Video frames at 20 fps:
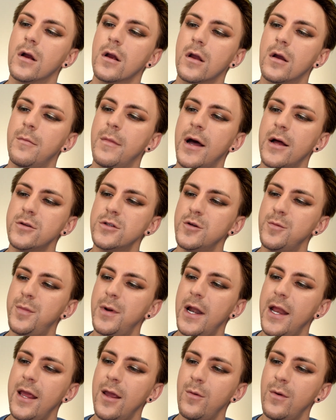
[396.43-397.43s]
Come out to
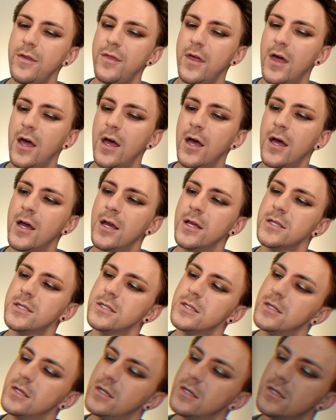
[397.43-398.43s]
play with us.